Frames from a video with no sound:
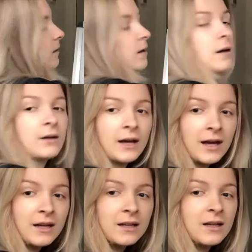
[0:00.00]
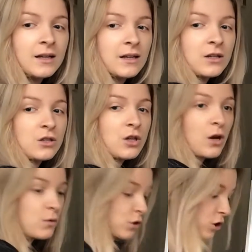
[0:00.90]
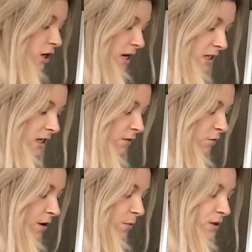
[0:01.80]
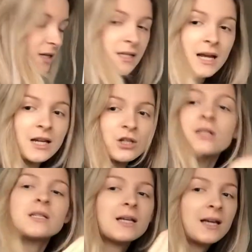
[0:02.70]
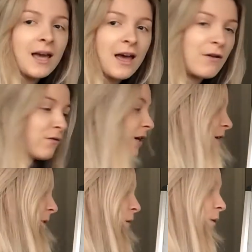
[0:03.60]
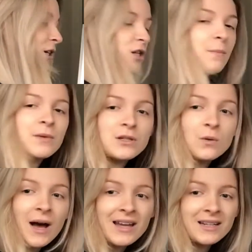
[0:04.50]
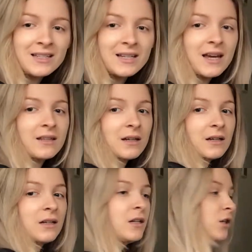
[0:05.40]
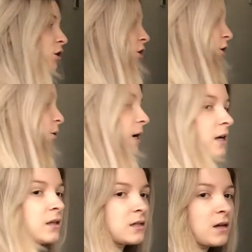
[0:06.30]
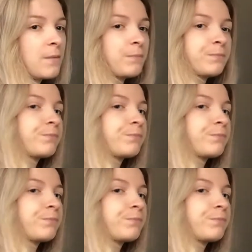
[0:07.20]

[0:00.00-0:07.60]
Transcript: Okay? So, in different representations, think carefully about which numbers you're adding together to create the sum.